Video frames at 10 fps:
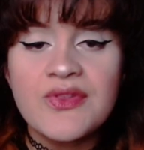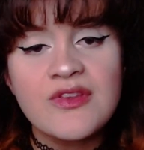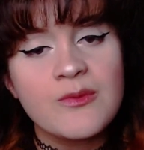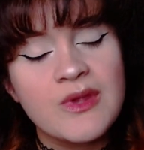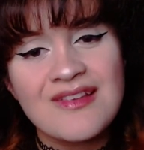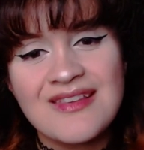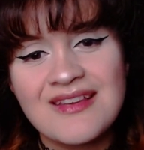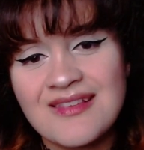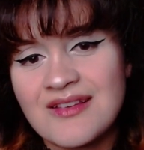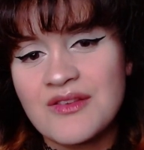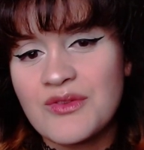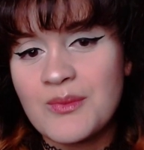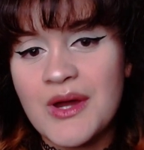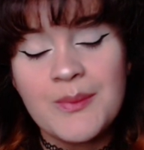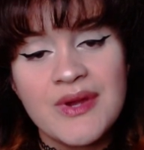this, because it is another
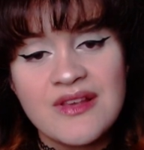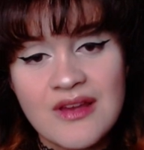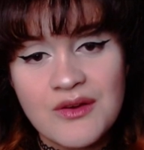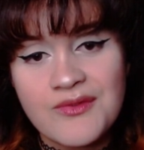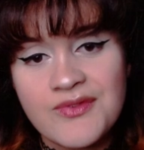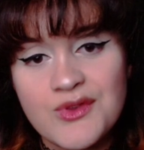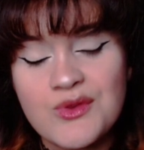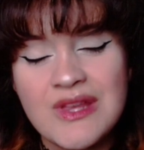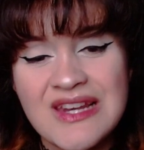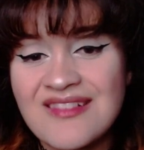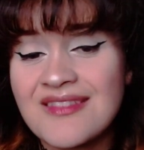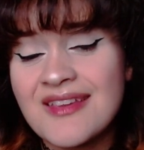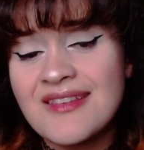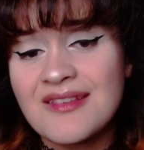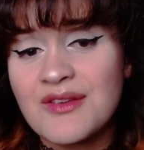mod by Sacrificial that is
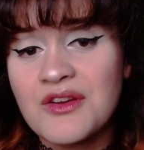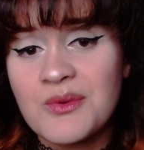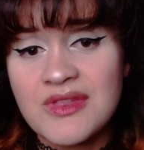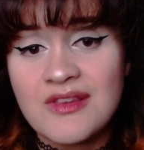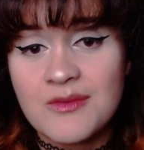intended to go with this